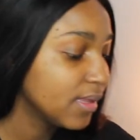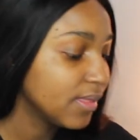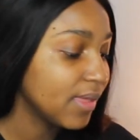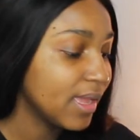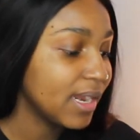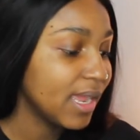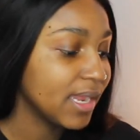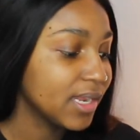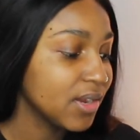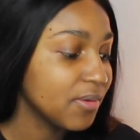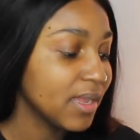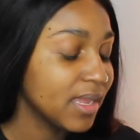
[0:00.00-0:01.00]
Then I
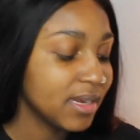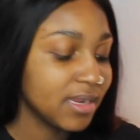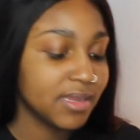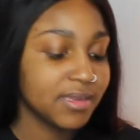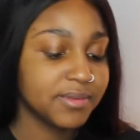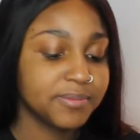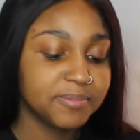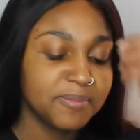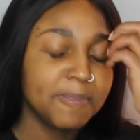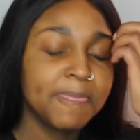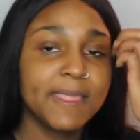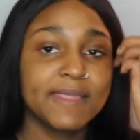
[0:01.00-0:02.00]
go in
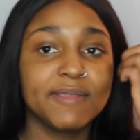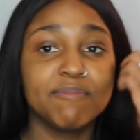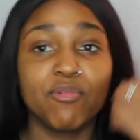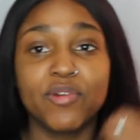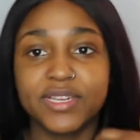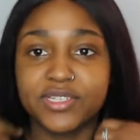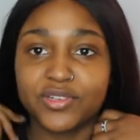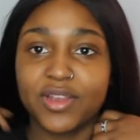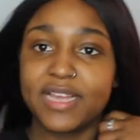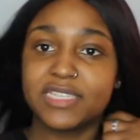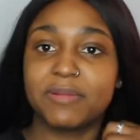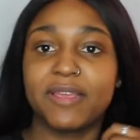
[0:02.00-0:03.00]
to
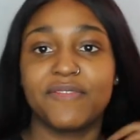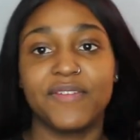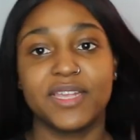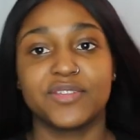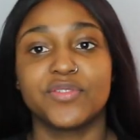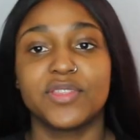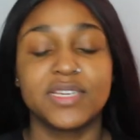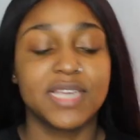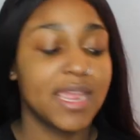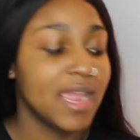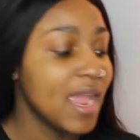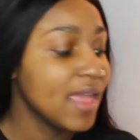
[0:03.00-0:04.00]
moisturize my face for the
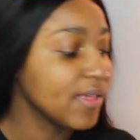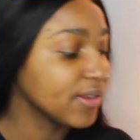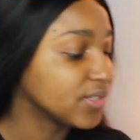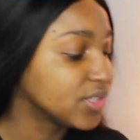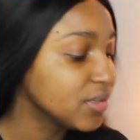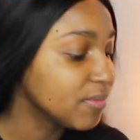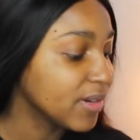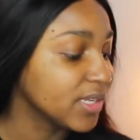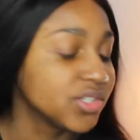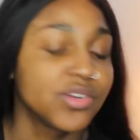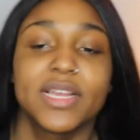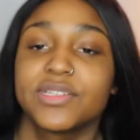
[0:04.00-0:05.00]
day. There's two
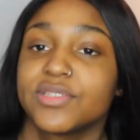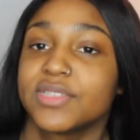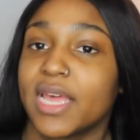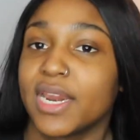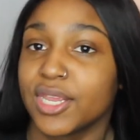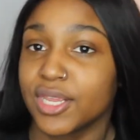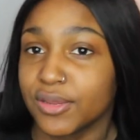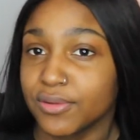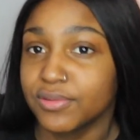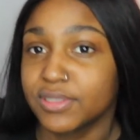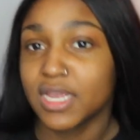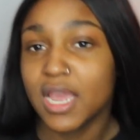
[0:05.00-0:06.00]
moisturizers that I
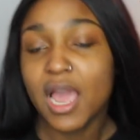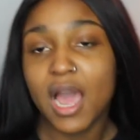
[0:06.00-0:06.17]
use.